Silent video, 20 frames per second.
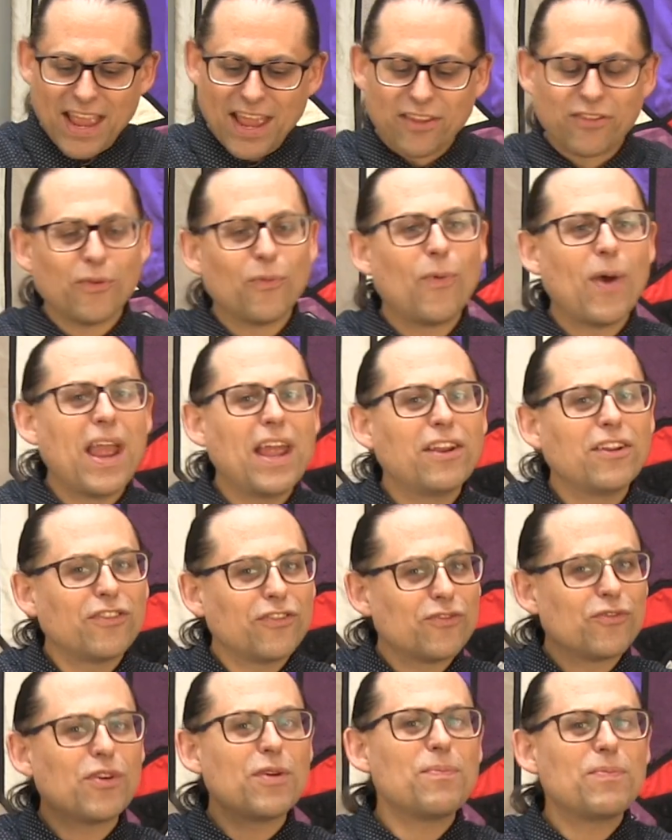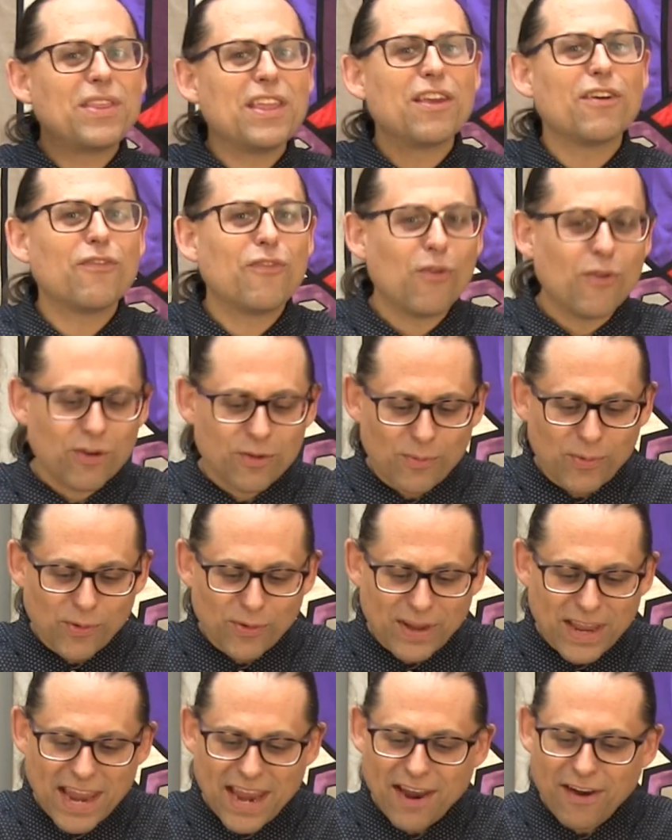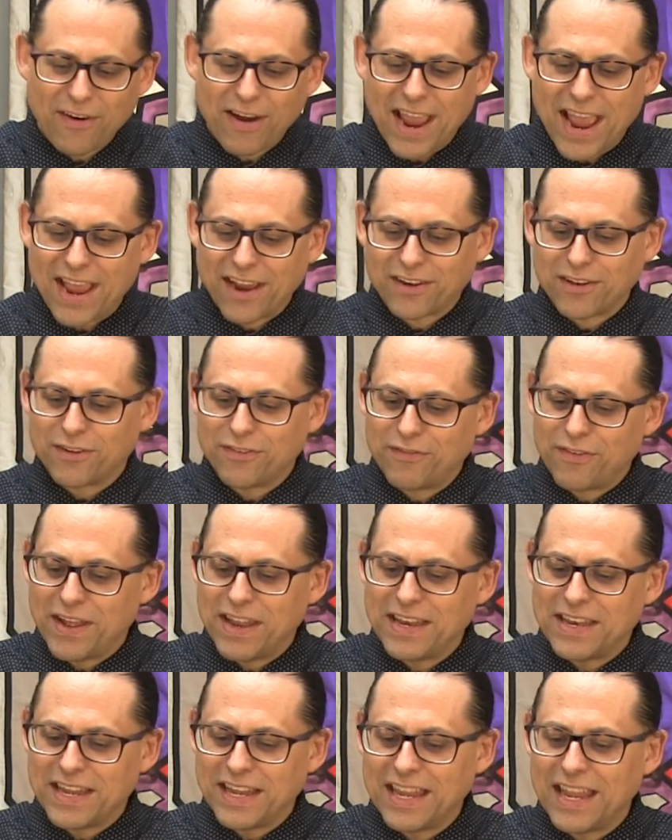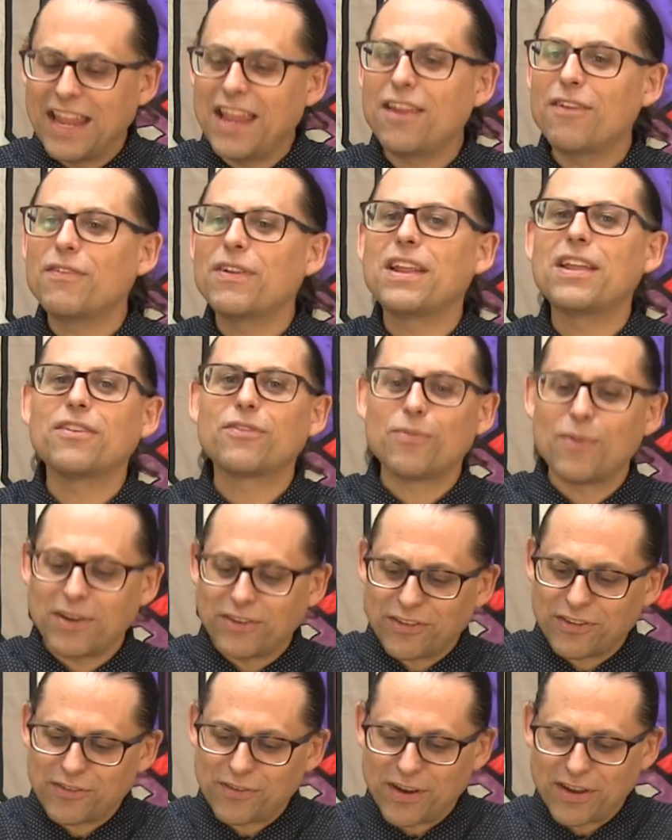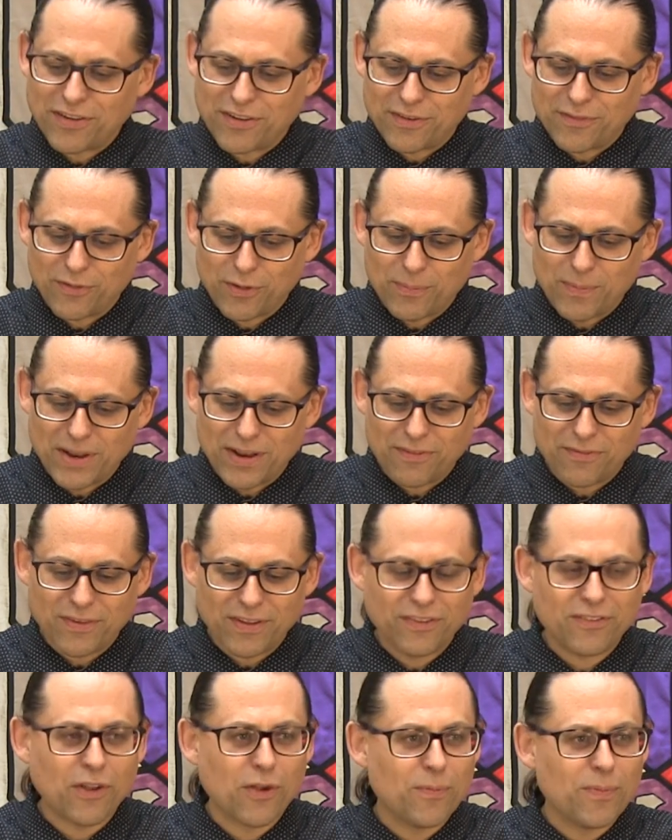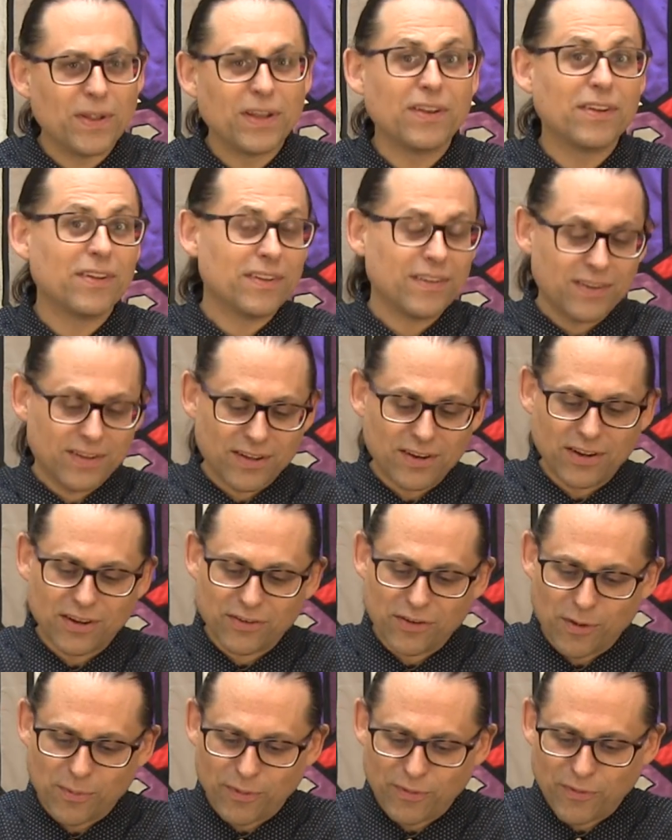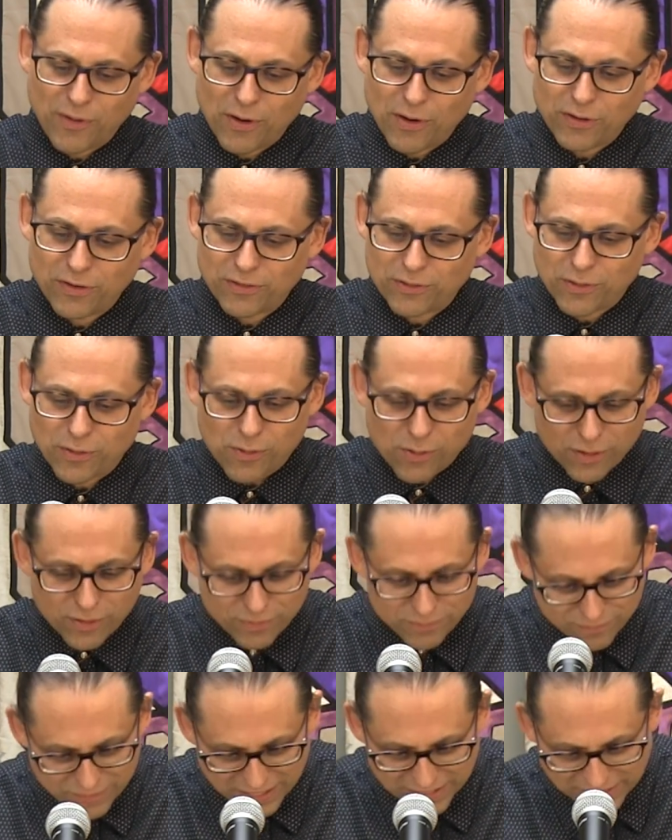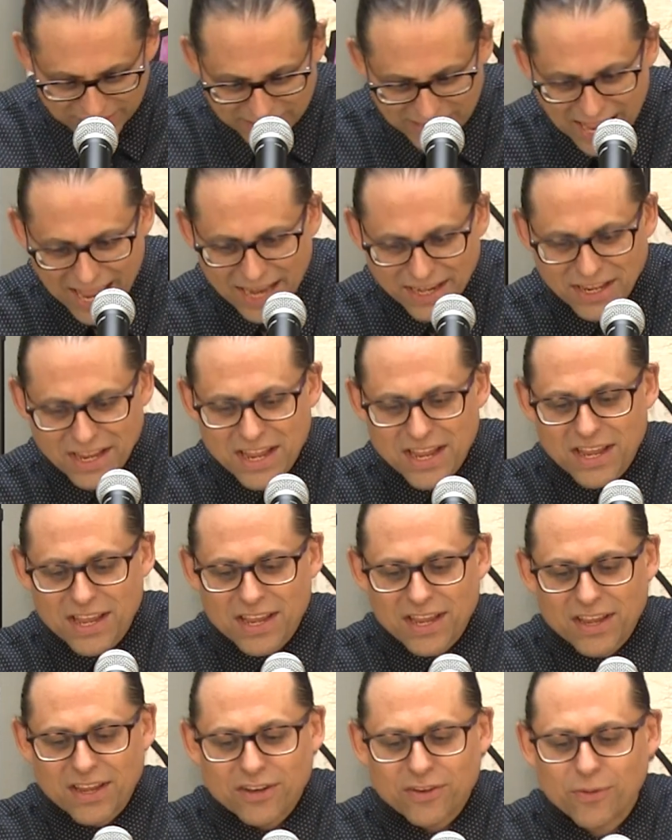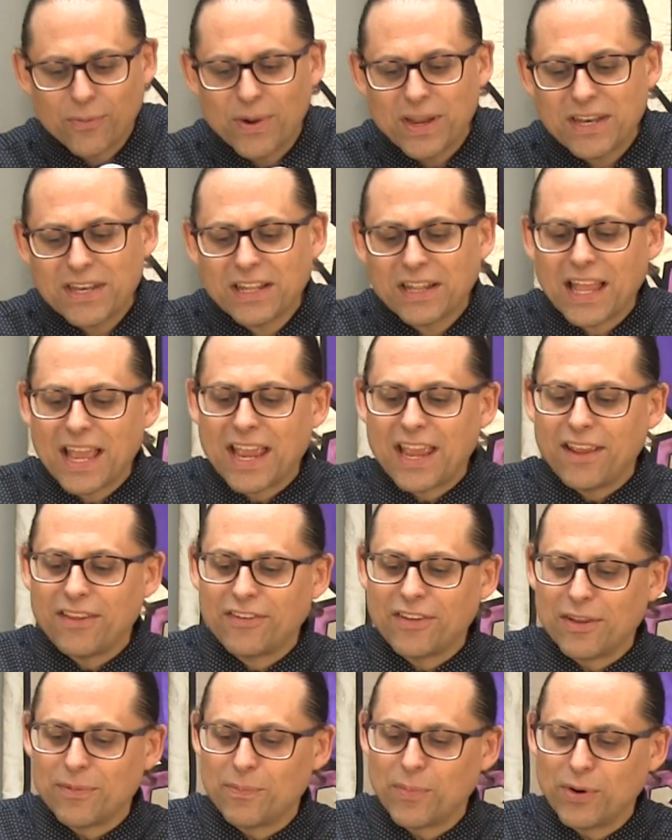as a way to strip the Affordable Care Act of funding, even as registration for benefits opened on October 1st, or failing that, to win delays in